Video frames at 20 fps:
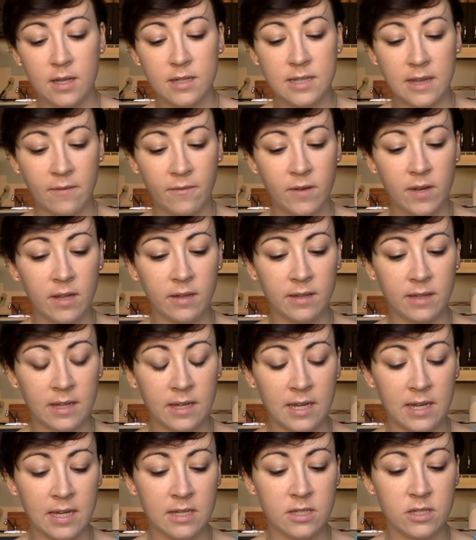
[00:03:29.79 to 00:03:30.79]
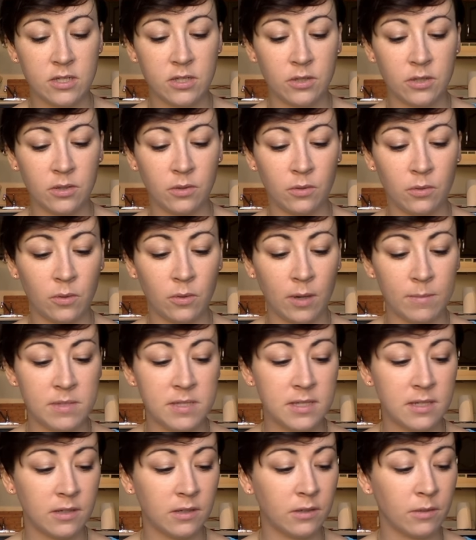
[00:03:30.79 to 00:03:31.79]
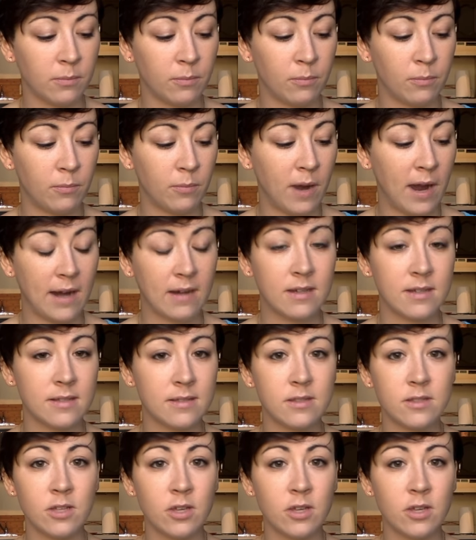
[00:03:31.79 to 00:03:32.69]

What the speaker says: definitely need to still practice,